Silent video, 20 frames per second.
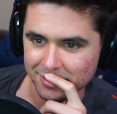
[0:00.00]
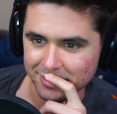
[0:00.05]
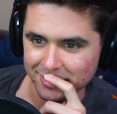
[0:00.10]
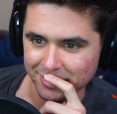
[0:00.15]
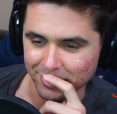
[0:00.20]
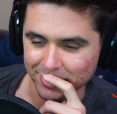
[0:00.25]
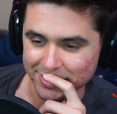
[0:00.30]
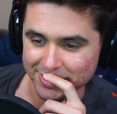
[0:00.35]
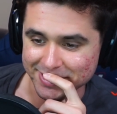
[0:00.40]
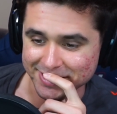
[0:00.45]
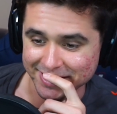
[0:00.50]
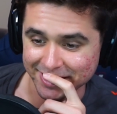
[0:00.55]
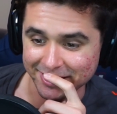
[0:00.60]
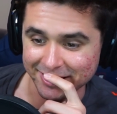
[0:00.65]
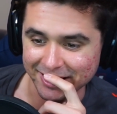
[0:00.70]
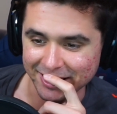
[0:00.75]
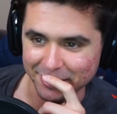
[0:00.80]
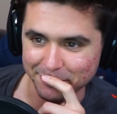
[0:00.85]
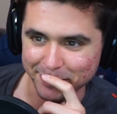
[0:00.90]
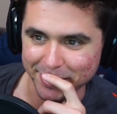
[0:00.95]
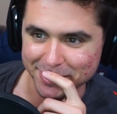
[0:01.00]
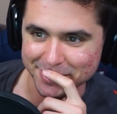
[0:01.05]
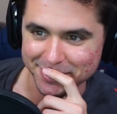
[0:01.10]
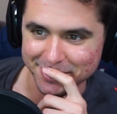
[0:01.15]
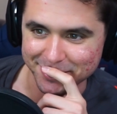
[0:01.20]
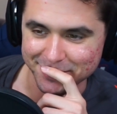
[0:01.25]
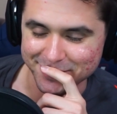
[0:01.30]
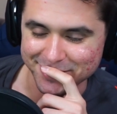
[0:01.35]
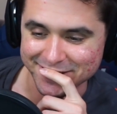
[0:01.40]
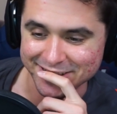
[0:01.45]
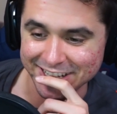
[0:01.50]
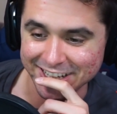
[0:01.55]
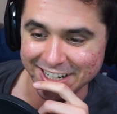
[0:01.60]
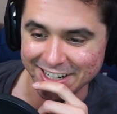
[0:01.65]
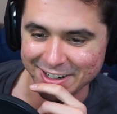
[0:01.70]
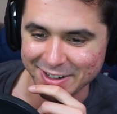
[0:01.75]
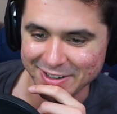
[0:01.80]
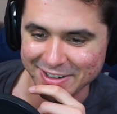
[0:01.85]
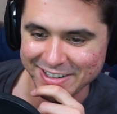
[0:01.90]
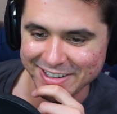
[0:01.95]
Oh, he's sounding like Beltegeuse
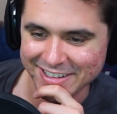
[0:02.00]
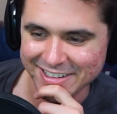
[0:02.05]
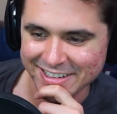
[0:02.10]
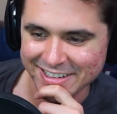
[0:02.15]
now.